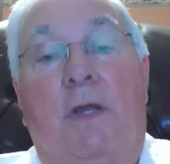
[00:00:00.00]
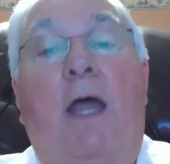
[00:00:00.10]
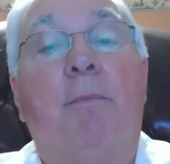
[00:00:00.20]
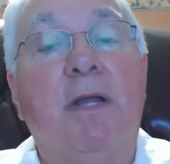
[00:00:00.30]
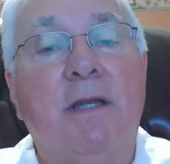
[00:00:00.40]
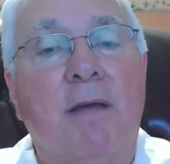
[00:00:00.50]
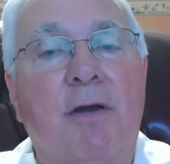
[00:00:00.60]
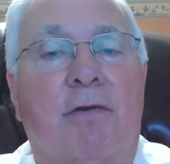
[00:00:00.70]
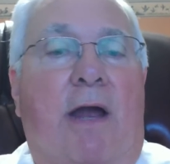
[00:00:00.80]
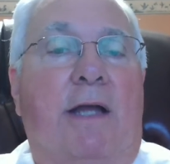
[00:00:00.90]
have been
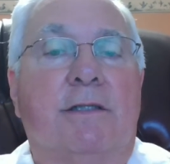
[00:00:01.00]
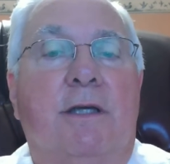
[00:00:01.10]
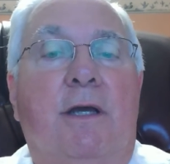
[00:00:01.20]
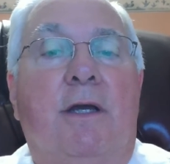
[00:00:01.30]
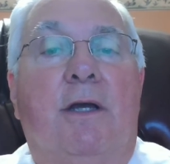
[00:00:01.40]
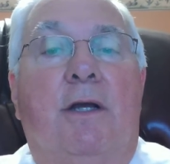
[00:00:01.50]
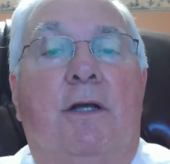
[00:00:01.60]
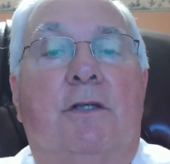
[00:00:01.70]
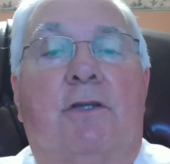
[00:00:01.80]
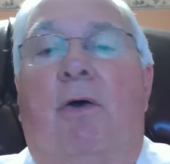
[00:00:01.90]
Democrats.
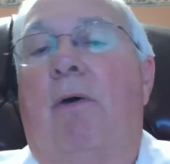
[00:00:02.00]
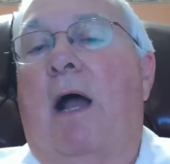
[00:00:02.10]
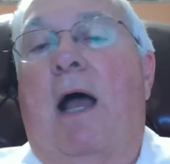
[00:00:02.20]
So